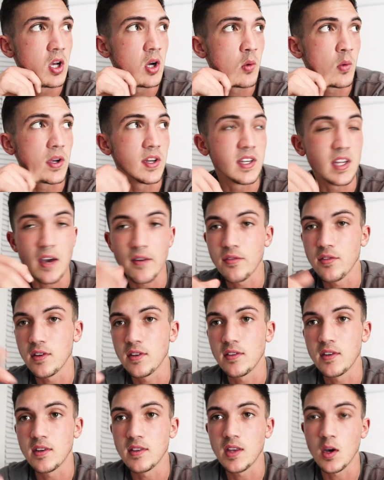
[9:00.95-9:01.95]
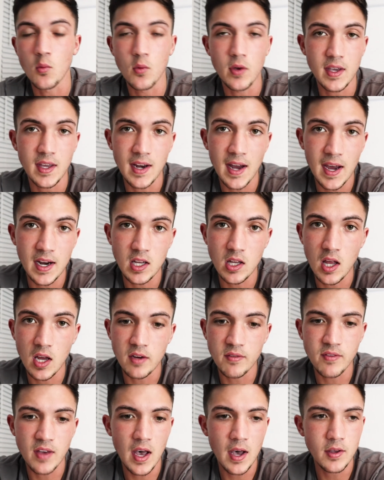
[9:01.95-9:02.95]
We definitely think that we can add a lot
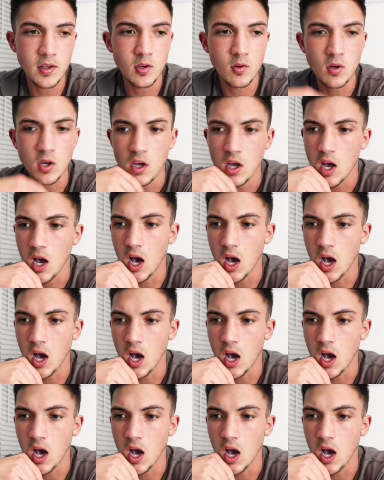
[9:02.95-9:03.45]
of value.